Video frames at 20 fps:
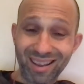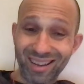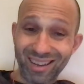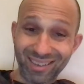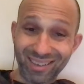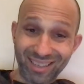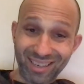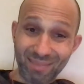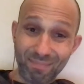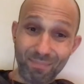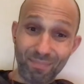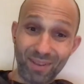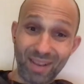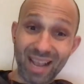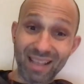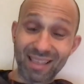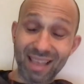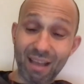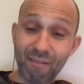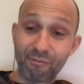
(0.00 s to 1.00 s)
Because uh, he
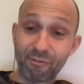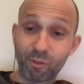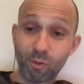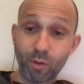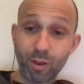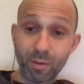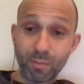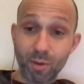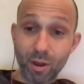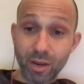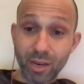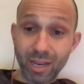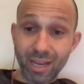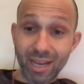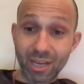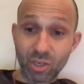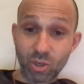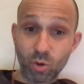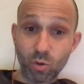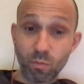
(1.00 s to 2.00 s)
got that Floyd money.
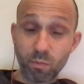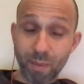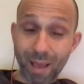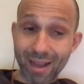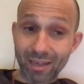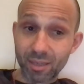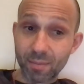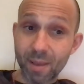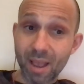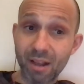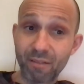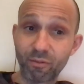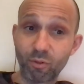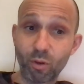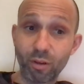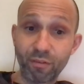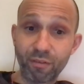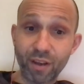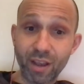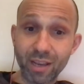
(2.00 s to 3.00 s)
He got two back-to-back
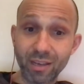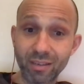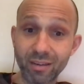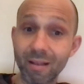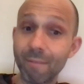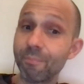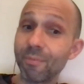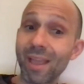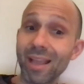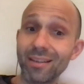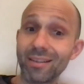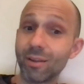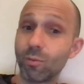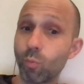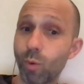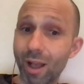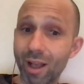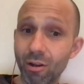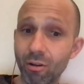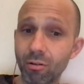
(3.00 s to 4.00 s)
Floyd fights and
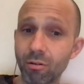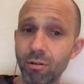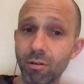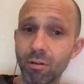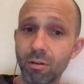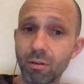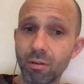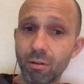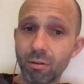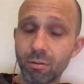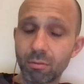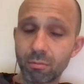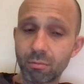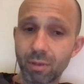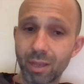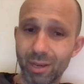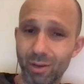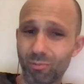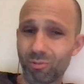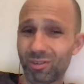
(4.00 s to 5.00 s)
did well.
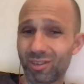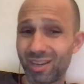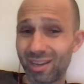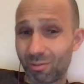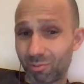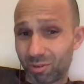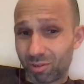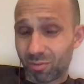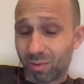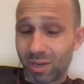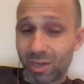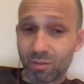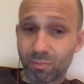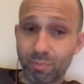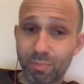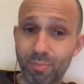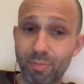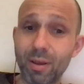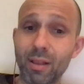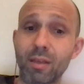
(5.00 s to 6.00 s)
And he was he was
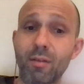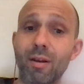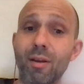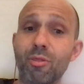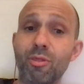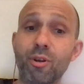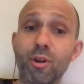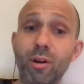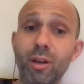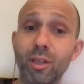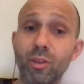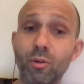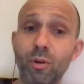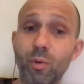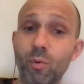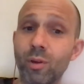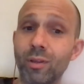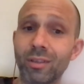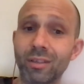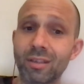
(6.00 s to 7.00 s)
probably around 30,
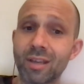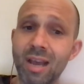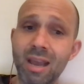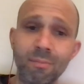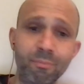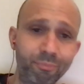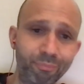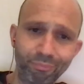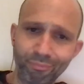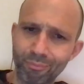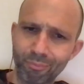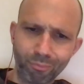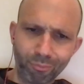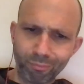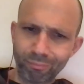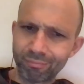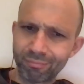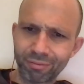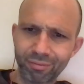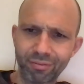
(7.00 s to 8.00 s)
31 at the time.
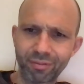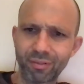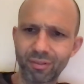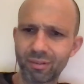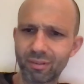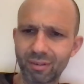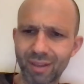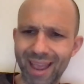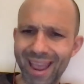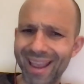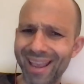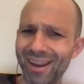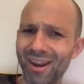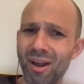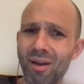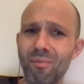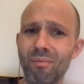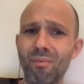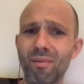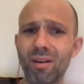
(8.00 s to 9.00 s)
Hang
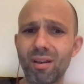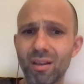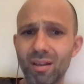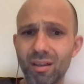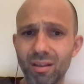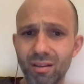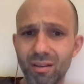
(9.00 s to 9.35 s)
it up.